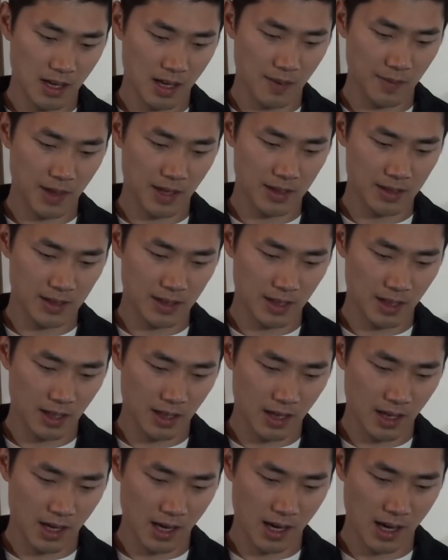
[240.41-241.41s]

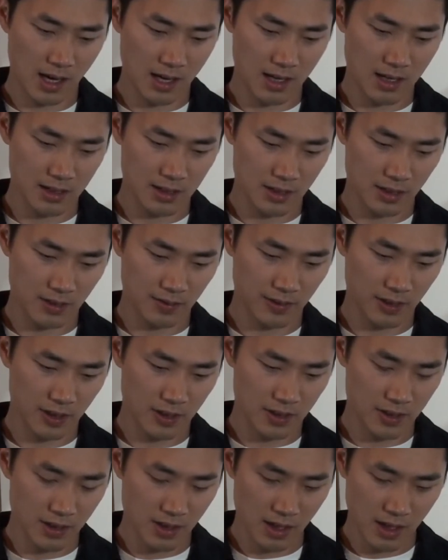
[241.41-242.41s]
MSI
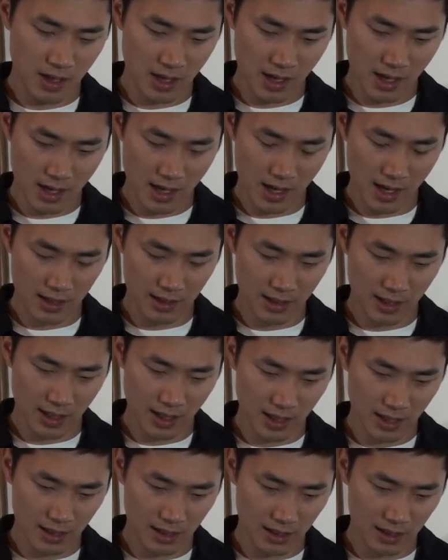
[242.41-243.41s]
servers, and
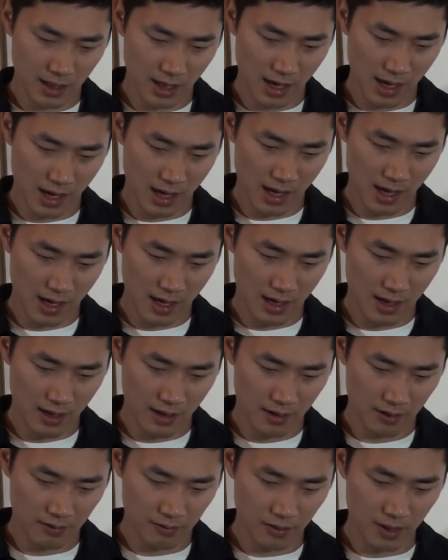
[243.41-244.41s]
then
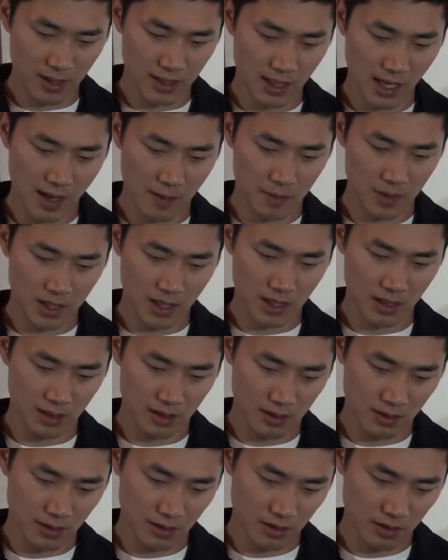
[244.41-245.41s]
I renamed
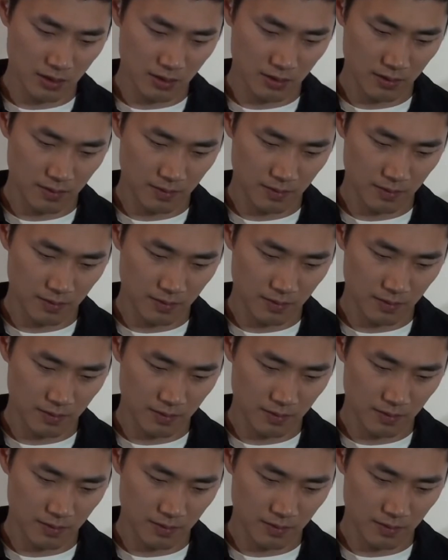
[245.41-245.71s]
it,